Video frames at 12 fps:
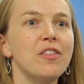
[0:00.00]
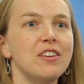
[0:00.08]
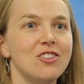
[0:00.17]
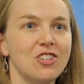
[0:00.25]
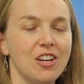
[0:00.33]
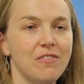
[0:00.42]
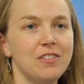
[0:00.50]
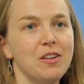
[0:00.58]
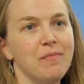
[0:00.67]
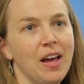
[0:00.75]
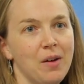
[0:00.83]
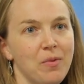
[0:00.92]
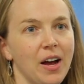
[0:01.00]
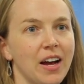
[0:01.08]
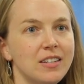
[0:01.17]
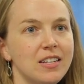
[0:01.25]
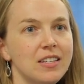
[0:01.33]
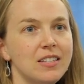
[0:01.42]
The shift in my
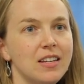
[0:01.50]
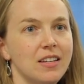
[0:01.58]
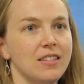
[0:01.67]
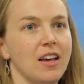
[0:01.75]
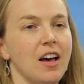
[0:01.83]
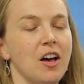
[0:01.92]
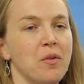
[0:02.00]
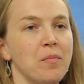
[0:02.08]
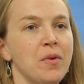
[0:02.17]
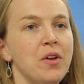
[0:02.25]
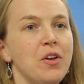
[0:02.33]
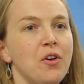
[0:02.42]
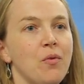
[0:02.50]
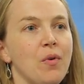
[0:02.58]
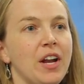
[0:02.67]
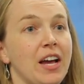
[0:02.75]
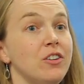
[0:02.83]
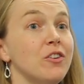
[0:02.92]
practice has come
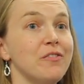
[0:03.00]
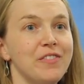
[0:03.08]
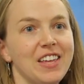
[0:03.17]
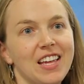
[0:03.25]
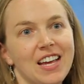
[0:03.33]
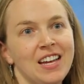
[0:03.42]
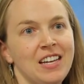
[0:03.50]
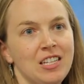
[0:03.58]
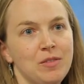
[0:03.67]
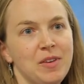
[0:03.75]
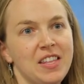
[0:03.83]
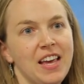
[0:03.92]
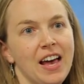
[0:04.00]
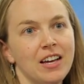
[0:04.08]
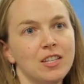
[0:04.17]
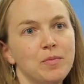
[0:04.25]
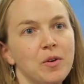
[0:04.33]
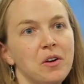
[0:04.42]
when I don't feel like I need to be the
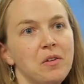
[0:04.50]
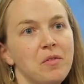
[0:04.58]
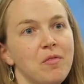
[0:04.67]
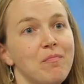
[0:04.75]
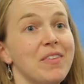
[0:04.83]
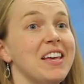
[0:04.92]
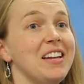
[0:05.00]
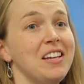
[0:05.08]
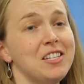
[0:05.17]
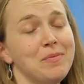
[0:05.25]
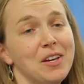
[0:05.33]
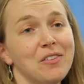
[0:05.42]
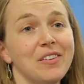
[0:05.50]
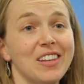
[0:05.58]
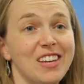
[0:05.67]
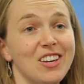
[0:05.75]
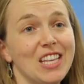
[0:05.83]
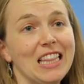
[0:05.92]
expert, but I need to be a
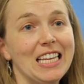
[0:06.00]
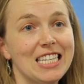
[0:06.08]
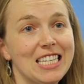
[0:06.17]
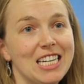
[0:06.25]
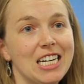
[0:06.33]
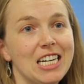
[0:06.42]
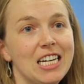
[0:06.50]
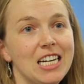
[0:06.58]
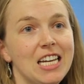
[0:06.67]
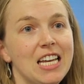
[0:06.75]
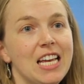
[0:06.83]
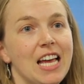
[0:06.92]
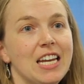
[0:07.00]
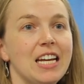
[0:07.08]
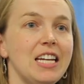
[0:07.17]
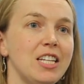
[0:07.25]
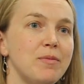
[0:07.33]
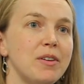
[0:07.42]
really good listener, and I
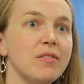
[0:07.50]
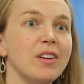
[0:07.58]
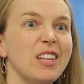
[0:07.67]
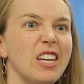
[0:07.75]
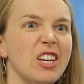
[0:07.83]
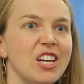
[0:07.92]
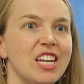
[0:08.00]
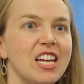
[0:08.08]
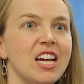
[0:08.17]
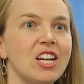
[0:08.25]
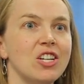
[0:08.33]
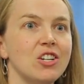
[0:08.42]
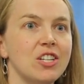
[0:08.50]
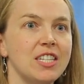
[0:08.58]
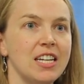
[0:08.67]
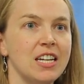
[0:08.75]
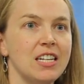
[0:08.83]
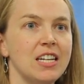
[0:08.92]
need to be really good at
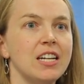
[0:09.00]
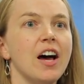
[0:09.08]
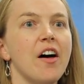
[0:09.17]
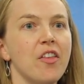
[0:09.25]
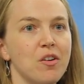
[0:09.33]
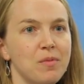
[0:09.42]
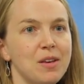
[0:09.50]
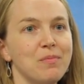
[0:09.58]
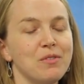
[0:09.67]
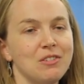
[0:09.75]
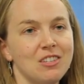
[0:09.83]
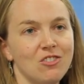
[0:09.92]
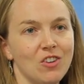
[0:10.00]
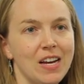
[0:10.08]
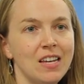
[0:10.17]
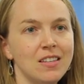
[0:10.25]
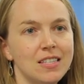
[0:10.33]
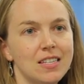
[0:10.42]
understanding other people's
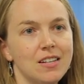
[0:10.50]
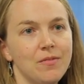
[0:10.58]
strengths